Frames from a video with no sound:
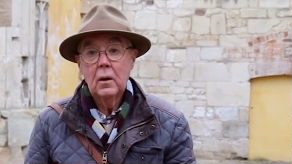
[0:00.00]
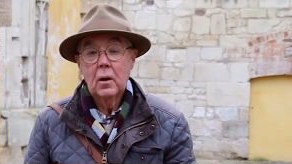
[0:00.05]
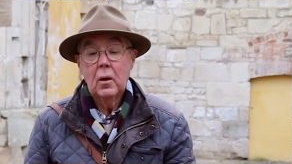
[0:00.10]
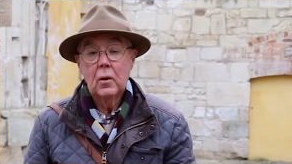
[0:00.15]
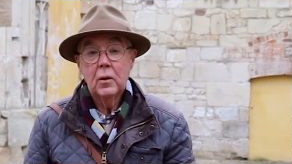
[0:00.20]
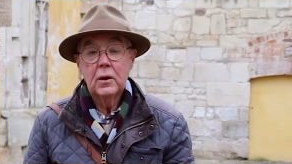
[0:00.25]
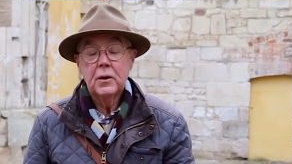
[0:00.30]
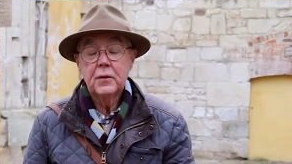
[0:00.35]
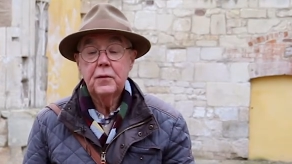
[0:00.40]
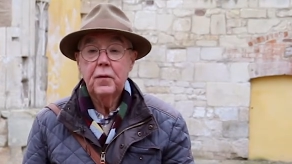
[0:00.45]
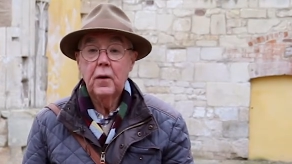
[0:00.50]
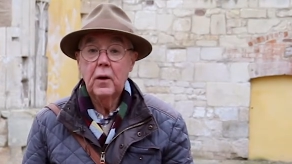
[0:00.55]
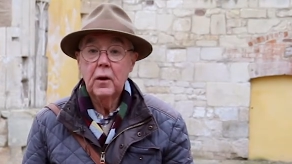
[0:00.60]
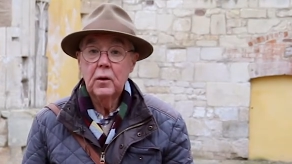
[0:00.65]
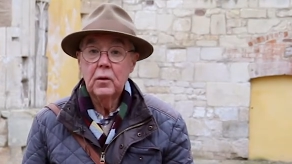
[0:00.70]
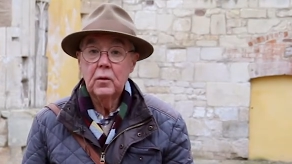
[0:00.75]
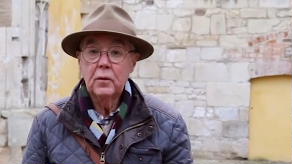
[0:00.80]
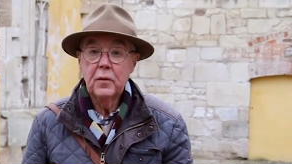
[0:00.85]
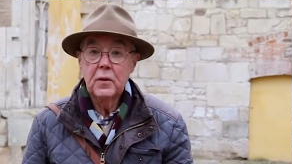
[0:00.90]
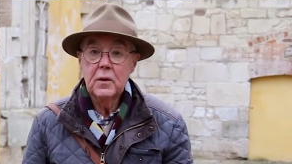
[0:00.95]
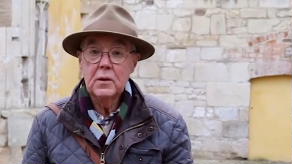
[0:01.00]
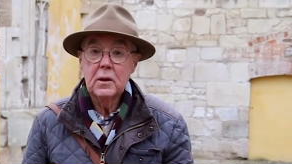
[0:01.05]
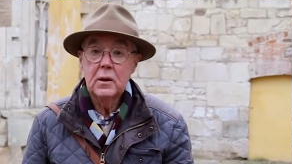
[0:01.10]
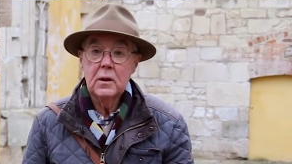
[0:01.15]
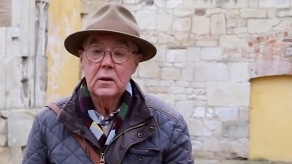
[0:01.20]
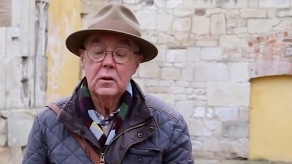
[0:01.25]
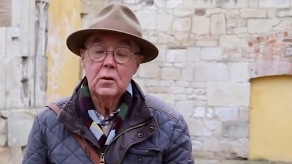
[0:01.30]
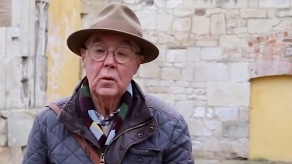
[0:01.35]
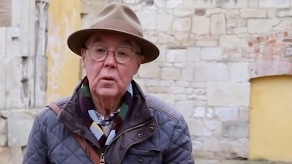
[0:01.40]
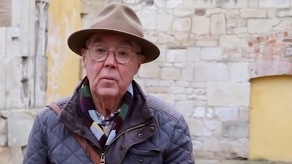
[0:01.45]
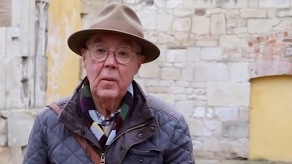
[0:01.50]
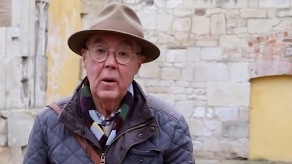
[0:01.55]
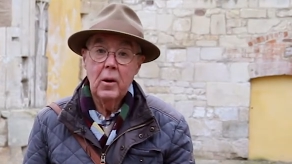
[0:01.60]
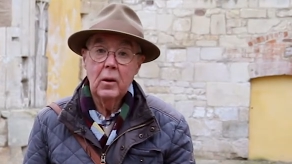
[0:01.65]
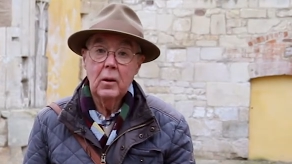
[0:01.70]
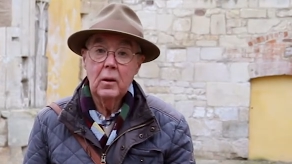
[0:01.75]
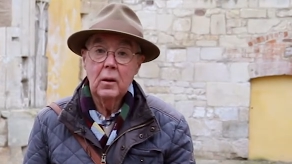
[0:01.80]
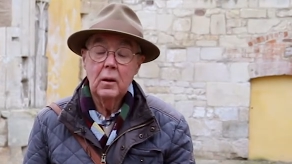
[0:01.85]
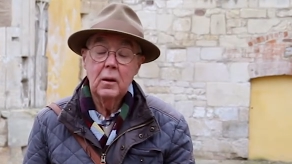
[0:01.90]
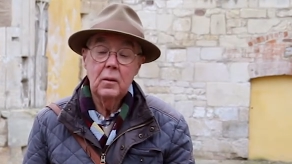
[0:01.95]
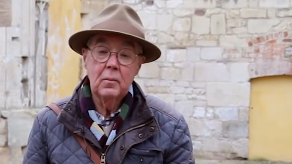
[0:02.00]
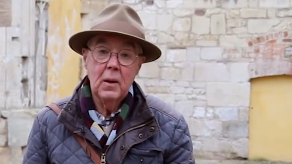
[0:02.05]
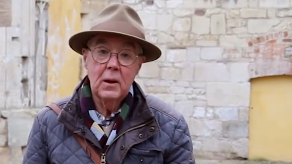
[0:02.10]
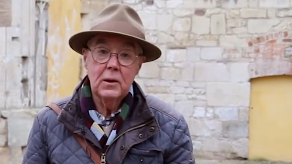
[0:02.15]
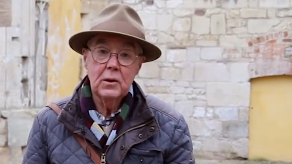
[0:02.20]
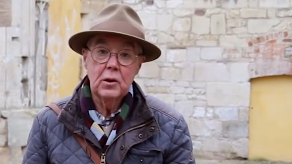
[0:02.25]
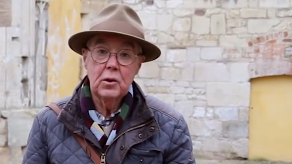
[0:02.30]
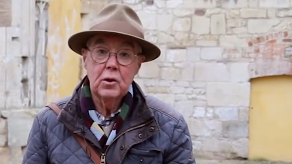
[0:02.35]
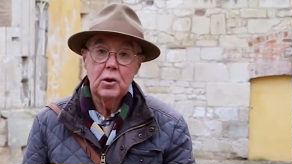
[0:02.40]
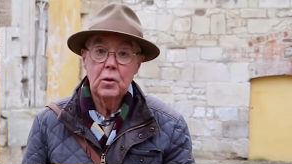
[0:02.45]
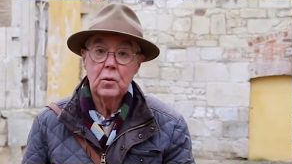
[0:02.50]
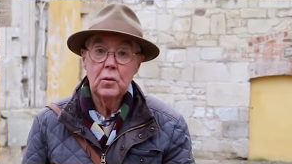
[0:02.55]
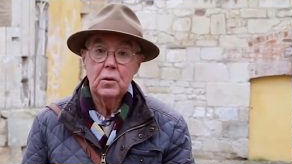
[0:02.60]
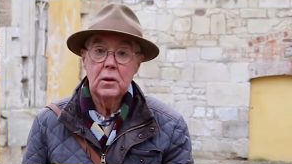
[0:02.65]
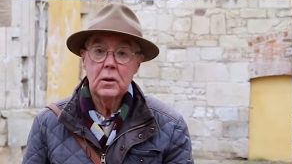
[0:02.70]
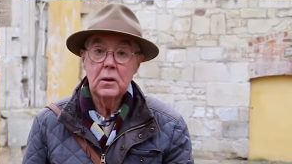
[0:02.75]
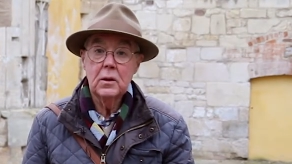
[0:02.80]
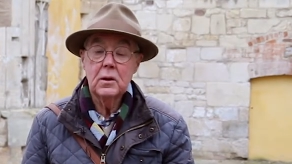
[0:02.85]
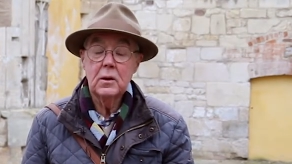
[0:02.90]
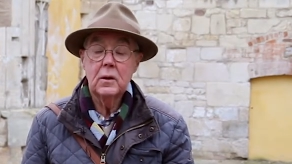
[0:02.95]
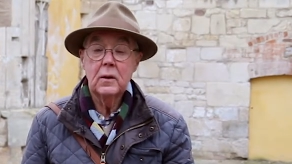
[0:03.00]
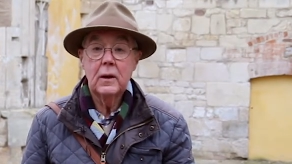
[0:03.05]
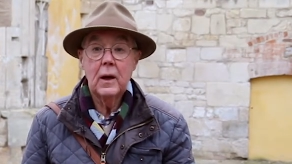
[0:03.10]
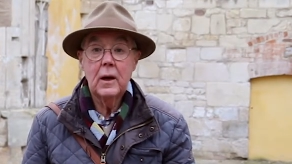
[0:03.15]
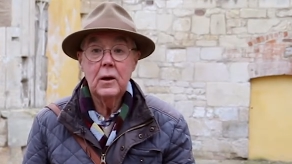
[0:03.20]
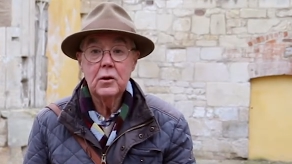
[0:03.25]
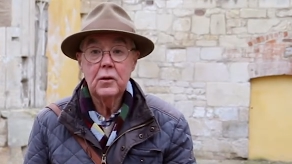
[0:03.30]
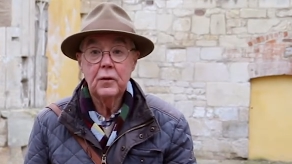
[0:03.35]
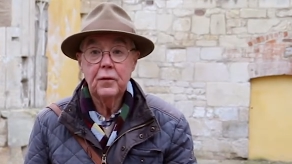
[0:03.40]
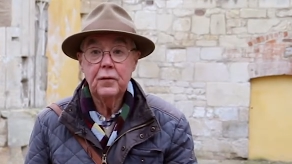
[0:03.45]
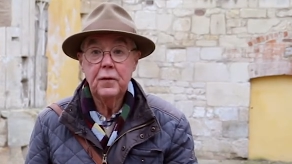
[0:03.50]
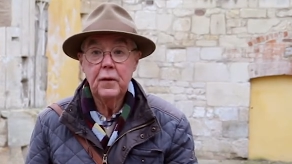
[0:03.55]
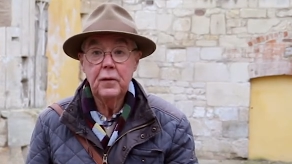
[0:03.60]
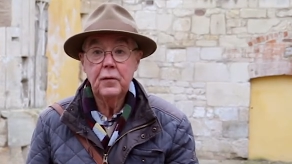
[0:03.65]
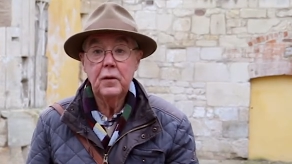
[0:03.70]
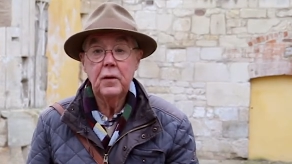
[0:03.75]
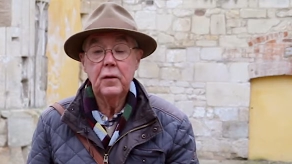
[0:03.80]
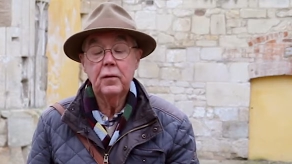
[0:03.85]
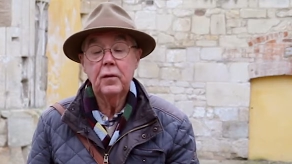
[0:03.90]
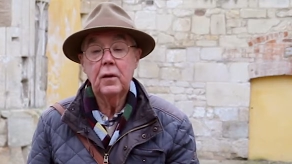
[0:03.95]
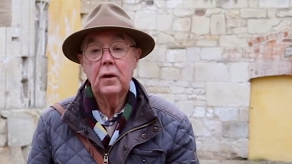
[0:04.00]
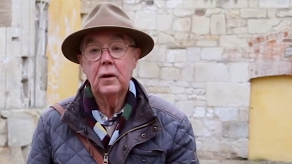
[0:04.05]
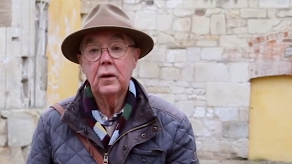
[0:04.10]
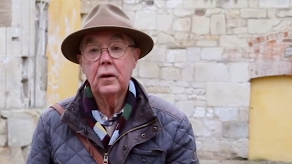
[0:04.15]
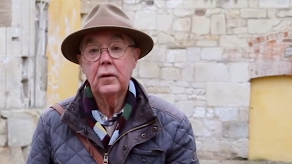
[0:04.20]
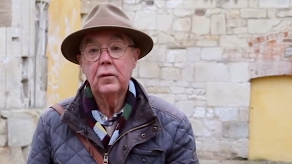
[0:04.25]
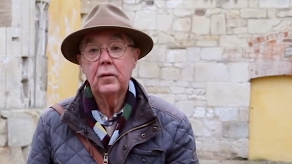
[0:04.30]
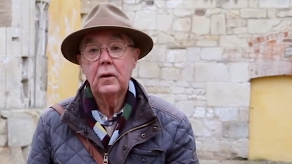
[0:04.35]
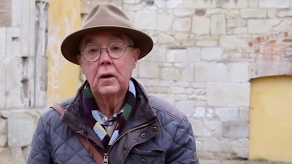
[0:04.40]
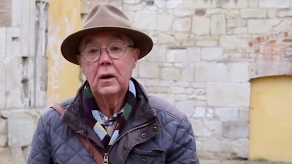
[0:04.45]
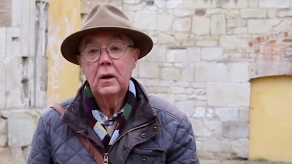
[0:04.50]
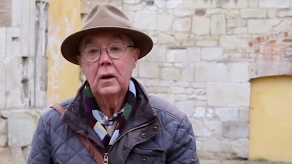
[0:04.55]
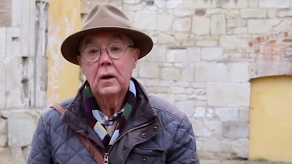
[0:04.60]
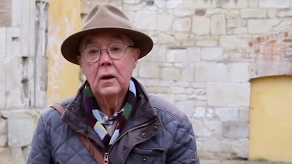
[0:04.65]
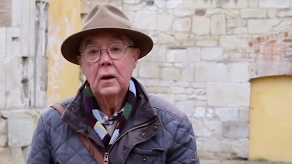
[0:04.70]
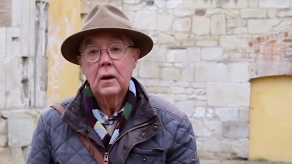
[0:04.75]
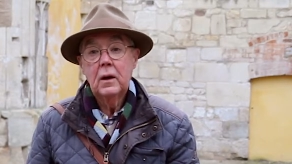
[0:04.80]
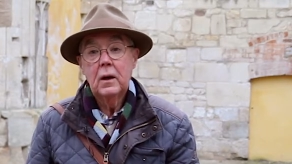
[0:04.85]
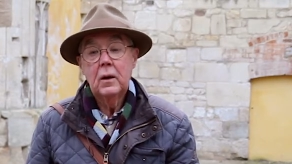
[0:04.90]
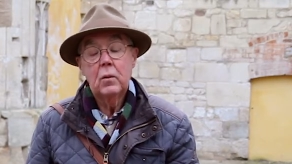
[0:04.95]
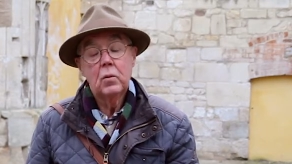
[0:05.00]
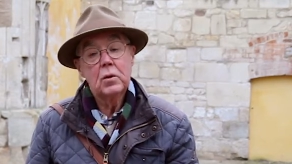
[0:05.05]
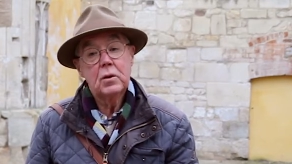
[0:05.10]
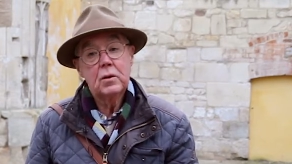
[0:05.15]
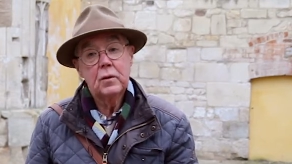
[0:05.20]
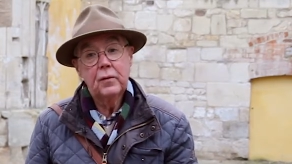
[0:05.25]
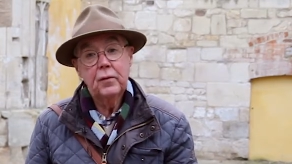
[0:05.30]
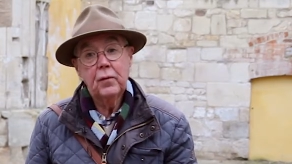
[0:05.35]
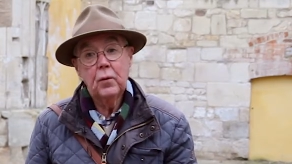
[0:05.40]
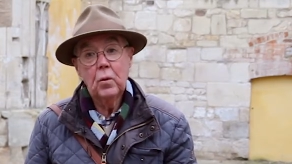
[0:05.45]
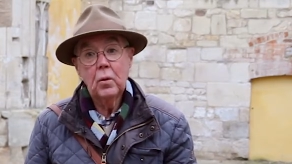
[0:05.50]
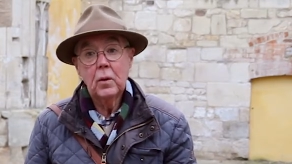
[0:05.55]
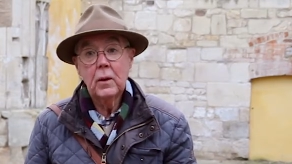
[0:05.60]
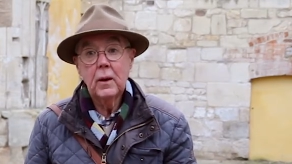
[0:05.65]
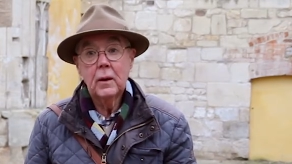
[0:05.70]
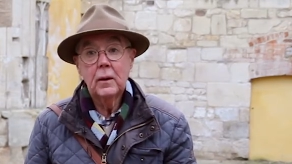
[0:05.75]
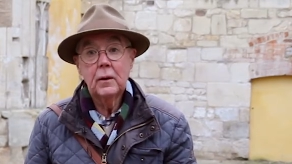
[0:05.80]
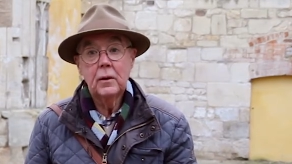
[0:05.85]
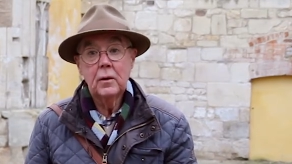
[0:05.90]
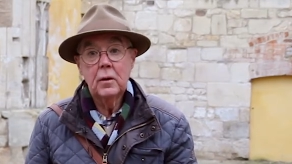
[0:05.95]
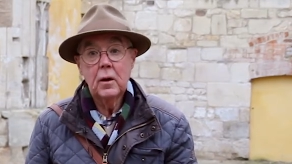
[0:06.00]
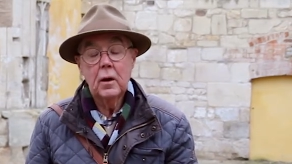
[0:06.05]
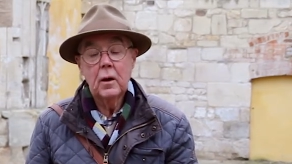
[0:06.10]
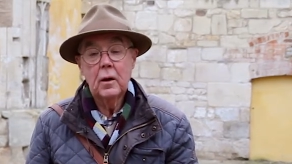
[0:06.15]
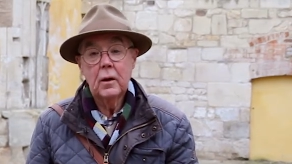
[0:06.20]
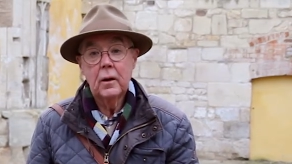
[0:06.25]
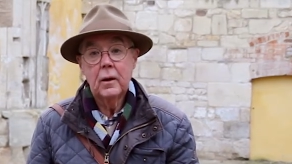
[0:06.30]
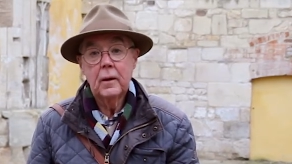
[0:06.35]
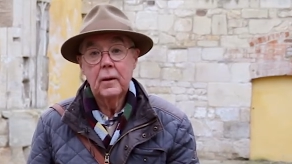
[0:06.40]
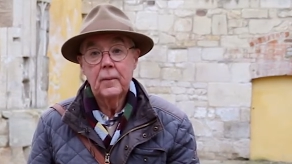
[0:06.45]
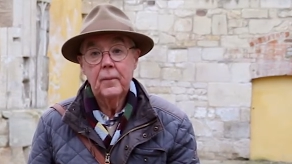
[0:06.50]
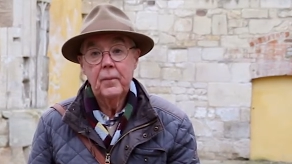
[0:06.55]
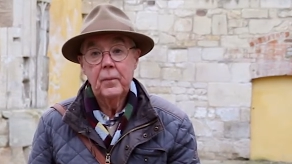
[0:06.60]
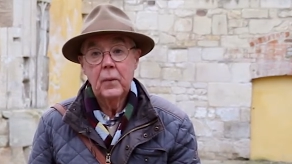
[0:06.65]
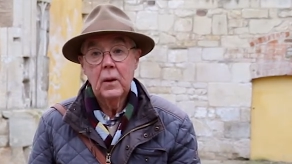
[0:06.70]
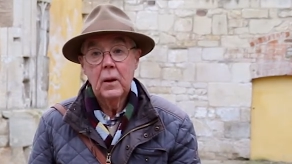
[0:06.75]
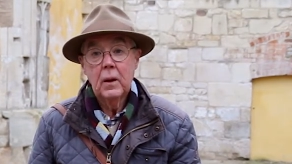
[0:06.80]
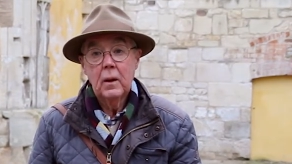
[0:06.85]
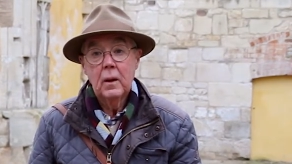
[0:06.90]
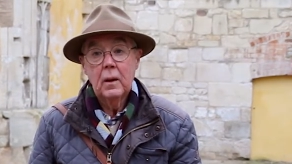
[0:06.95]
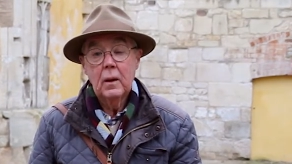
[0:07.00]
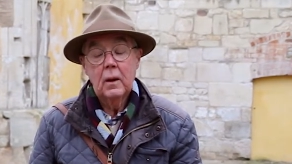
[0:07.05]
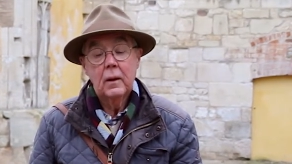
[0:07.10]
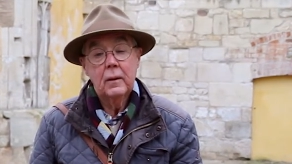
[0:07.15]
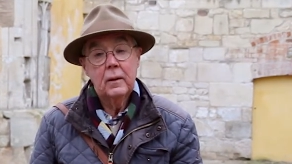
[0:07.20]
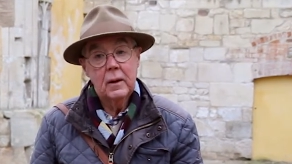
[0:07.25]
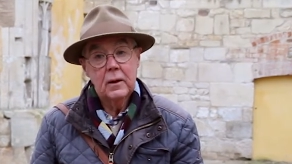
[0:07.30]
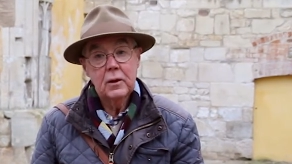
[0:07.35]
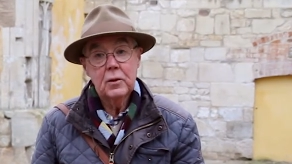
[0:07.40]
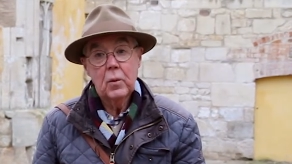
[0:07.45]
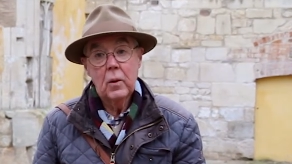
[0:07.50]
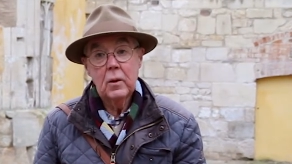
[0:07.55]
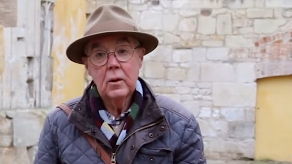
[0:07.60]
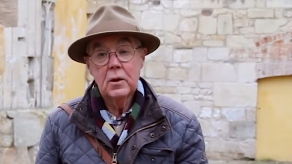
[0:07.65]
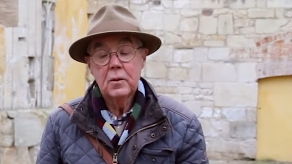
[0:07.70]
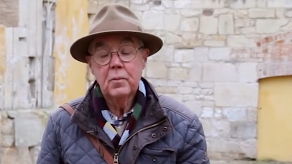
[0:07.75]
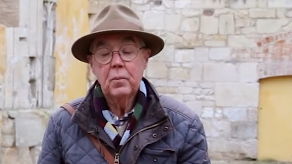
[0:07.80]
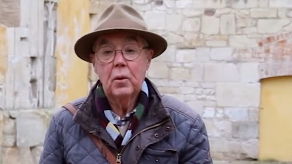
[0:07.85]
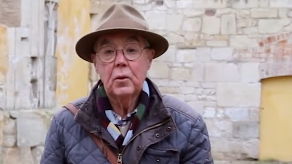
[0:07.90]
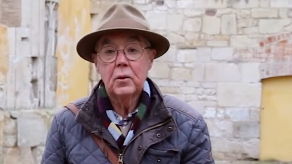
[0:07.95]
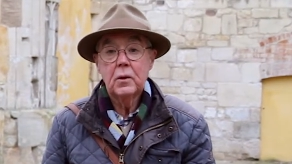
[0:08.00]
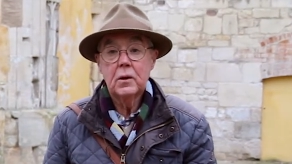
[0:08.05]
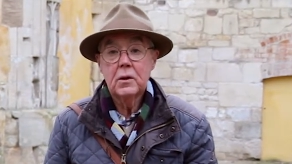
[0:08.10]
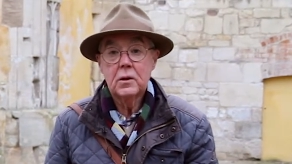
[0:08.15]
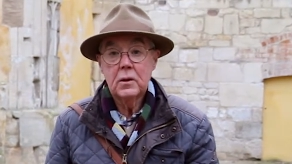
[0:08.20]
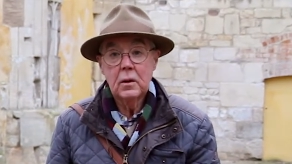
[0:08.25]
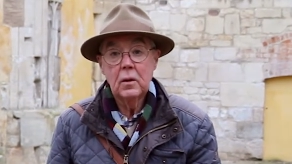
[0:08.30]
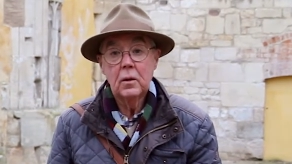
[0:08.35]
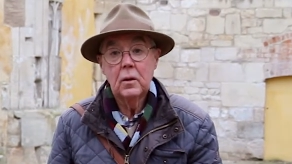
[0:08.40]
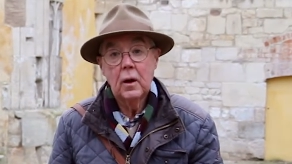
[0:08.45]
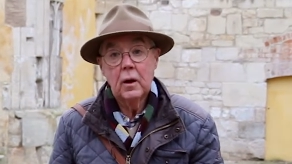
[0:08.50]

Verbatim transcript: on his final visit to America in Massachusetts, at the age of 55, he was to fall ill and die, and that's where his body still